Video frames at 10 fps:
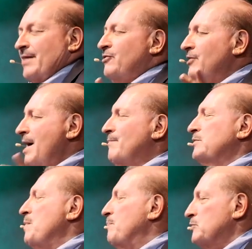Do you know how
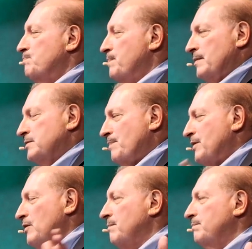much people
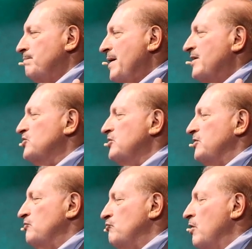spend on medicine
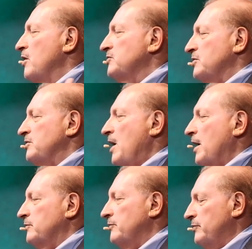and drugs and
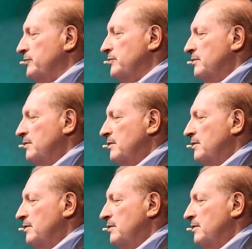doctors?